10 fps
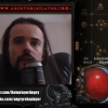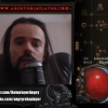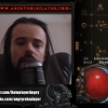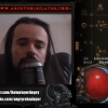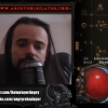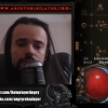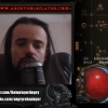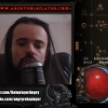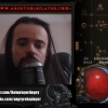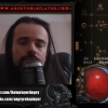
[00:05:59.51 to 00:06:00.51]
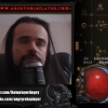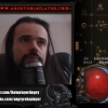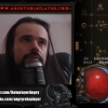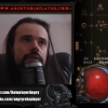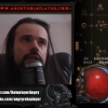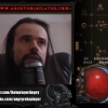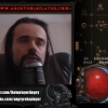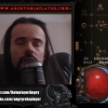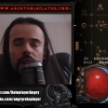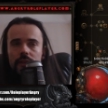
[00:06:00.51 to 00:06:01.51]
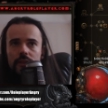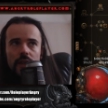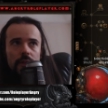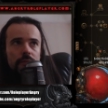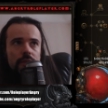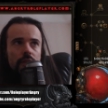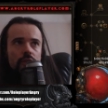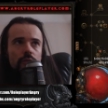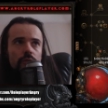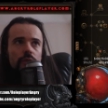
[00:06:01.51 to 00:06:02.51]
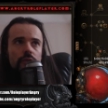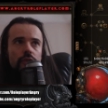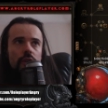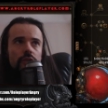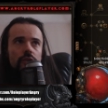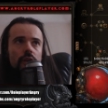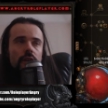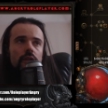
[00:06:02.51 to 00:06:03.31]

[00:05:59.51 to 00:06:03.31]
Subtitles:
So the end game section will change a lot.